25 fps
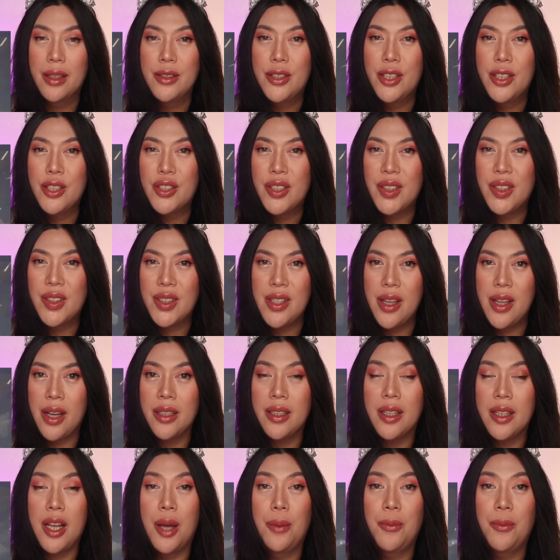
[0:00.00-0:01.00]
that she's
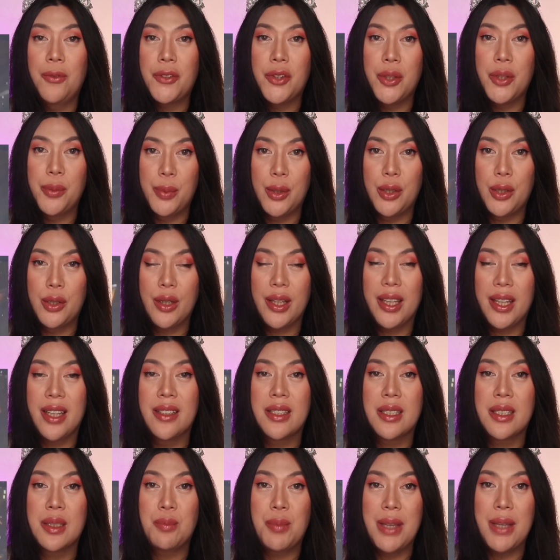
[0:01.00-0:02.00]
not comfortable
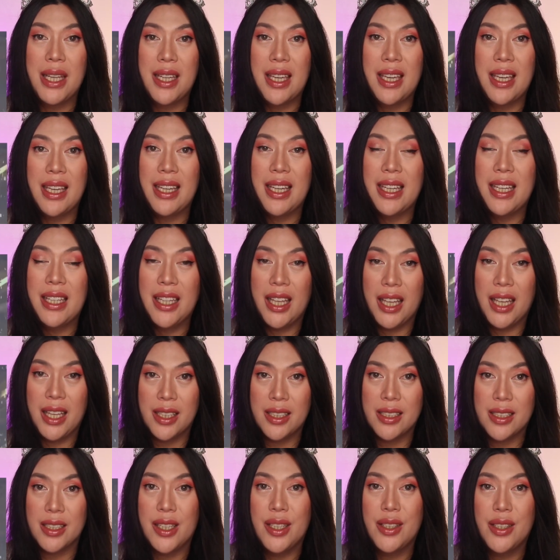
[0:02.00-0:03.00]
in speaking in
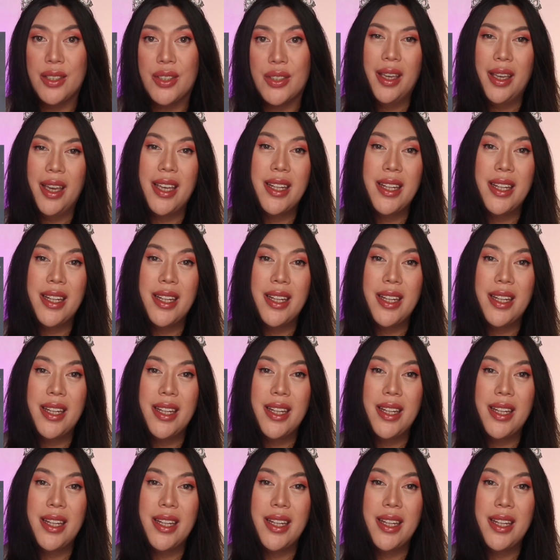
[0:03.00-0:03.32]
English,